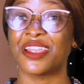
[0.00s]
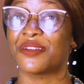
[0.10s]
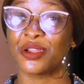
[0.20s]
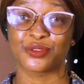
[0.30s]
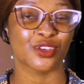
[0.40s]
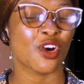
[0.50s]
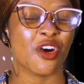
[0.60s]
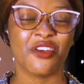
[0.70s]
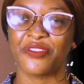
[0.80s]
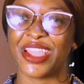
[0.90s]
I'm out.
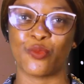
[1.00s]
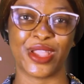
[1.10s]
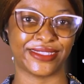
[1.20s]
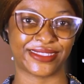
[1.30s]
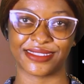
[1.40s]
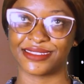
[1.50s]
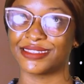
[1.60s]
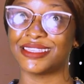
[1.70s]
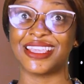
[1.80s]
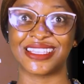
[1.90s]
Off I went.
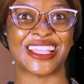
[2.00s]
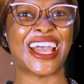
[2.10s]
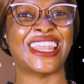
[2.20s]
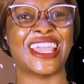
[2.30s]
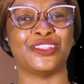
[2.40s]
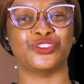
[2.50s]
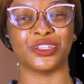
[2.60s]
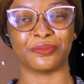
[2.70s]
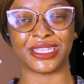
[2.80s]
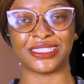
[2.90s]
Yes, and I
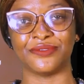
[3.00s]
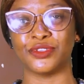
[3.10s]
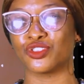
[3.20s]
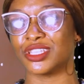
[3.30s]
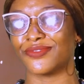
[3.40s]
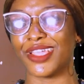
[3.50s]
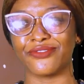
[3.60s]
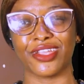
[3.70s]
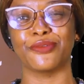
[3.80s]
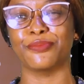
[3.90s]
enjoyed myself. It was
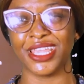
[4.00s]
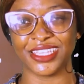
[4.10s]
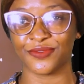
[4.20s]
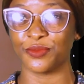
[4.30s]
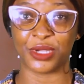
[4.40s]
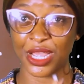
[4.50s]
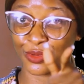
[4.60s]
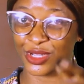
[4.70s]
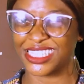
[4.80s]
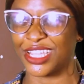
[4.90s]
very, very blissful, but I
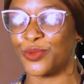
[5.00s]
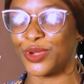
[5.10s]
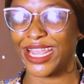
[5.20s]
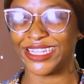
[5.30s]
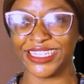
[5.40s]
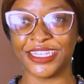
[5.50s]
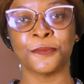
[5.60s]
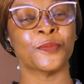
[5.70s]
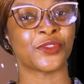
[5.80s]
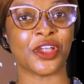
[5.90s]
will not tell you what I did.
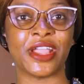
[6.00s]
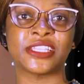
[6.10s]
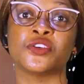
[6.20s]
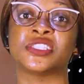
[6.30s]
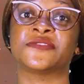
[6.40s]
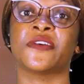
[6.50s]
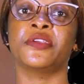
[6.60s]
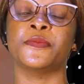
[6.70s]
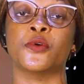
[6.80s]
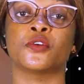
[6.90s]
Alright, so it is
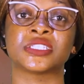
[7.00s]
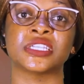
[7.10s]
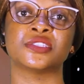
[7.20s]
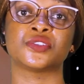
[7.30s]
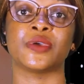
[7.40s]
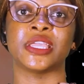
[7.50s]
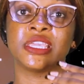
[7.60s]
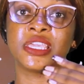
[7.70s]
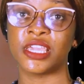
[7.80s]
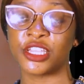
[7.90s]
very important to
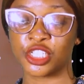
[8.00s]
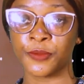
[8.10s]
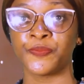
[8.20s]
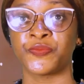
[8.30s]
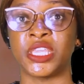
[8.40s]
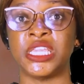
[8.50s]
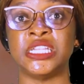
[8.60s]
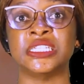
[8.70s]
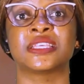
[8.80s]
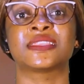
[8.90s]
engage
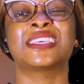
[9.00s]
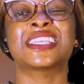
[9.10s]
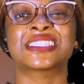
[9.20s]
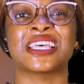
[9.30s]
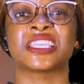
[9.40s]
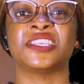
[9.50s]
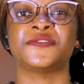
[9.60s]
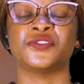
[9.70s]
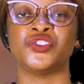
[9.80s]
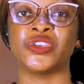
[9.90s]
in things that
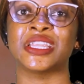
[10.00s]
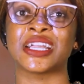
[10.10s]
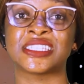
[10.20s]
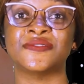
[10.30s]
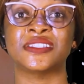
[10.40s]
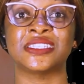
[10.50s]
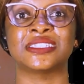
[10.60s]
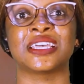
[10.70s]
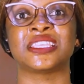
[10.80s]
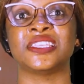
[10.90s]
gives you joy, in
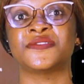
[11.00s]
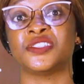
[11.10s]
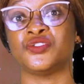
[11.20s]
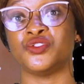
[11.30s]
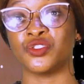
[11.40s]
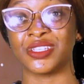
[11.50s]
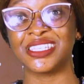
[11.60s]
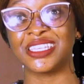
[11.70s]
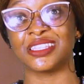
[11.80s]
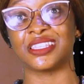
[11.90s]
activities that gives you joy.
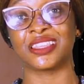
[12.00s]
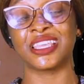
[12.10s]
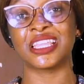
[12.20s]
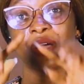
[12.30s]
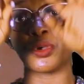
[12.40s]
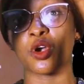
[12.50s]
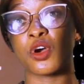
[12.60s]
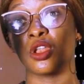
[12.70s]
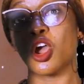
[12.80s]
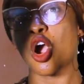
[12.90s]
See, the thing that we
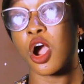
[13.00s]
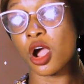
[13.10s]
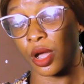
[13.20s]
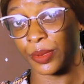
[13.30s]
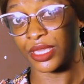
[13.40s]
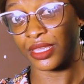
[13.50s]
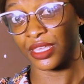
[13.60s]
call hobby,